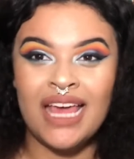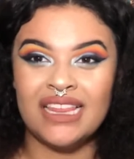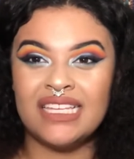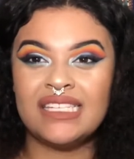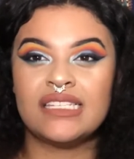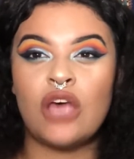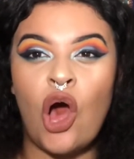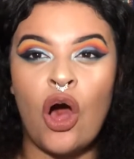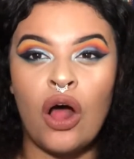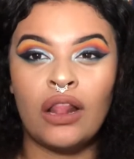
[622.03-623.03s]
This is
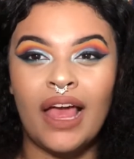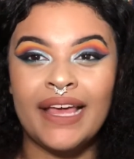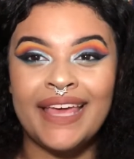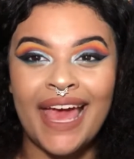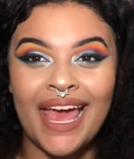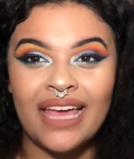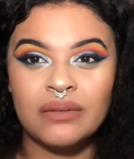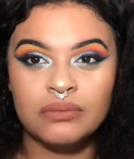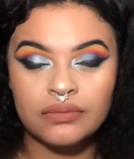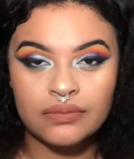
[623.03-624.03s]
all a game.